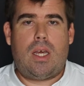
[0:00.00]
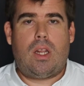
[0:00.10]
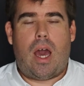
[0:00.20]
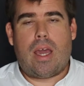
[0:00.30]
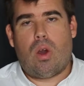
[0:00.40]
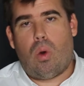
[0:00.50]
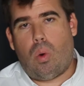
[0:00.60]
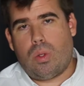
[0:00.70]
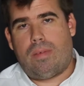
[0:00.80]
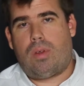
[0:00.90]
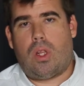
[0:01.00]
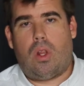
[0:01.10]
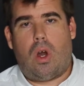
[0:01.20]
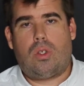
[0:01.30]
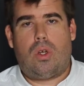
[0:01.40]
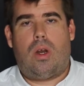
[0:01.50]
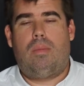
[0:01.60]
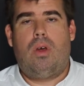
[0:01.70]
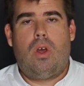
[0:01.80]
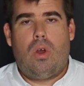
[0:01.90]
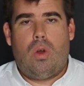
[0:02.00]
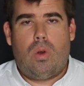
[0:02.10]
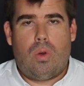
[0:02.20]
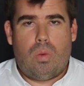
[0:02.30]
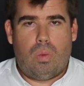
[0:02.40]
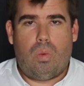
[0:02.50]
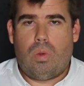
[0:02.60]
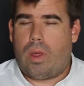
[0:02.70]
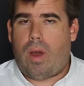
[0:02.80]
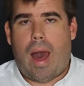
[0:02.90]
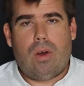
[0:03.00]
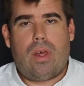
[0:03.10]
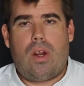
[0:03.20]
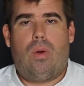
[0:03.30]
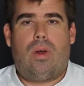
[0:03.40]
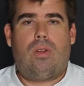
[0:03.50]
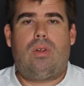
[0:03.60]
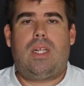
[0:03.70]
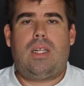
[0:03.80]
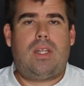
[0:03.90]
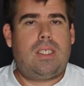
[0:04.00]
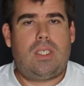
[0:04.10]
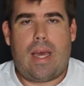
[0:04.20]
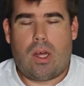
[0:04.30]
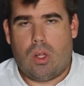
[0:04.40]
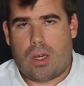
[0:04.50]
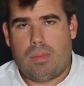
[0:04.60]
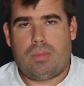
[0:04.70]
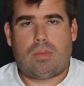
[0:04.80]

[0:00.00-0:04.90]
you like, hold it for the long term. Like, how are they doing? Well, let's take a look.